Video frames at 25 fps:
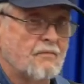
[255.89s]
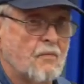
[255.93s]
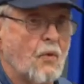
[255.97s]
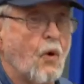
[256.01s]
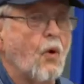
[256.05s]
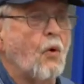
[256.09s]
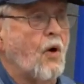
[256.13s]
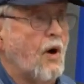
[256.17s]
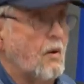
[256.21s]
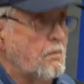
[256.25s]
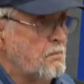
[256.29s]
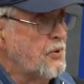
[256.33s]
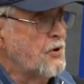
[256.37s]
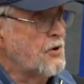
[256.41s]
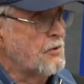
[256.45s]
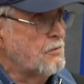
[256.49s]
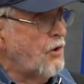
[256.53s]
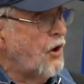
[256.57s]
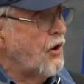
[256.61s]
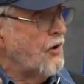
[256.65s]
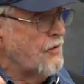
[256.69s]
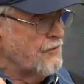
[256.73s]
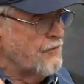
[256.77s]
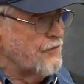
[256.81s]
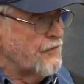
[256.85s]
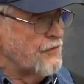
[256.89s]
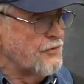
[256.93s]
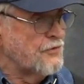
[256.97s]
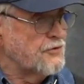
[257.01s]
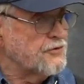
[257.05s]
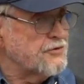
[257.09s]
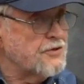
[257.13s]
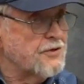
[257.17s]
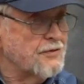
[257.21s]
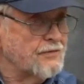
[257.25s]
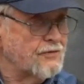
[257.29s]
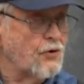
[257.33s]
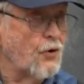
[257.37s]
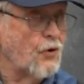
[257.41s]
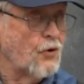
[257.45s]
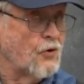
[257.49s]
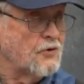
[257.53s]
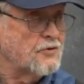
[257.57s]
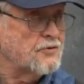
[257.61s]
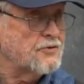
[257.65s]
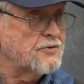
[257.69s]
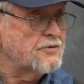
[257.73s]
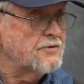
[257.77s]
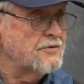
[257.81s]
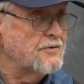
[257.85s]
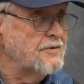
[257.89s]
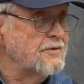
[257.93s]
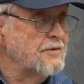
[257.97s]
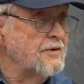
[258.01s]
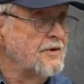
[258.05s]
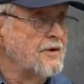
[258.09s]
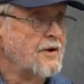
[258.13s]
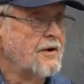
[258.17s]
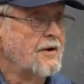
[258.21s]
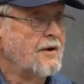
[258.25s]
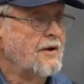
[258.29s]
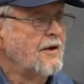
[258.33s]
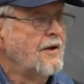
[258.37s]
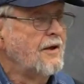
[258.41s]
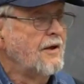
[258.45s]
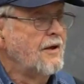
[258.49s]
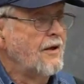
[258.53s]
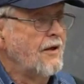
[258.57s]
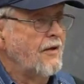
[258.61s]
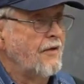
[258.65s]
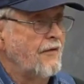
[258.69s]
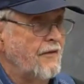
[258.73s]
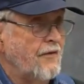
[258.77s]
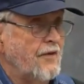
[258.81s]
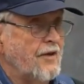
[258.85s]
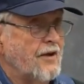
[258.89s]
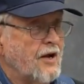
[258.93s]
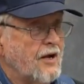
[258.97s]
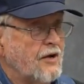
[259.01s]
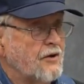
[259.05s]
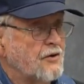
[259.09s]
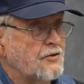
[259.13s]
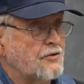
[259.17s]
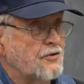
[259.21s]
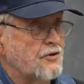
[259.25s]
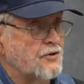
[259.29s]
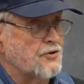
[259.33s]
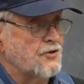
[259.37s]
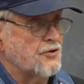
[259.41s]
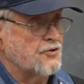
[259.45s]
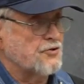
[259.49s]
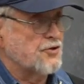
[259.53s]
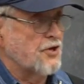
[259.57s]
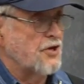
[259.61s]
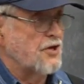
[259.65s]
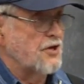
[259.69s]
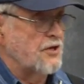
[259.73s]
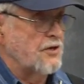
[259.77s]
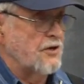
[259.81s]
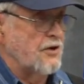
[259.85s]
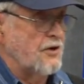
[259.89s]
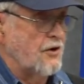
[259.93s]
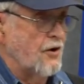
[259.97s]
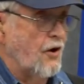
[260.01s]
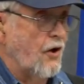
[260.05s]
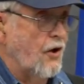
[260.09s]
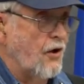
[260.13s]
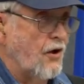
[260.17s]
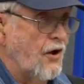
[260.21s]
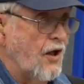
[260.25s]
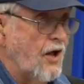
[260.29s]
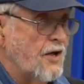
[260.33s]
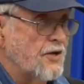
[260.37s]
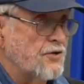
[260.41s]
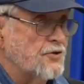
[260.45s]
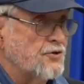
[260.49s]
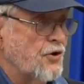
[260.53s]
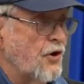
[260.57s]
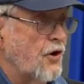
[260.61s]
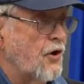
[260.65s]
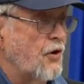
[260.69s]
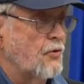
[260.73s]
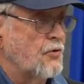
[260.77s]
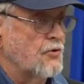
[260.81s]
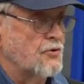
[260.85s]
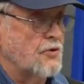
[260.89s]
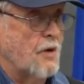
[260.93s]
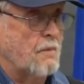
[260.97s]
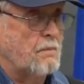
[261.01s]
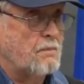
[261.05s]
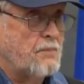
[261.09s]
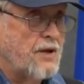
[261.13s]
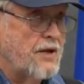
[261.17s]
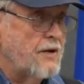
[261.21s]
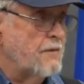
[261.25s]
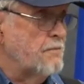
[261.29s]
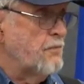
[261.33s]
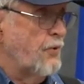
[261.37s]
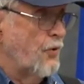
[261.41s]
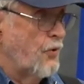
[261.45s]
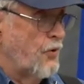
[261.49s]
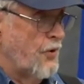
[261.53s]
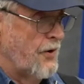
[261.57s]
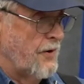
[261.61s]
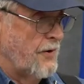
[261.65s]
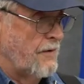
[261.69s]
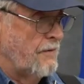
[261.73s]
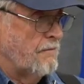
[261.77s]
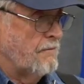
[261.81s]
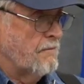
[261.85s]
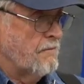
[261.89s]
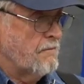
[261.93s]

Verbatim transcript: Oh, I put them on first, of course. Then I looked at the sun, and all I saw was a pinpoint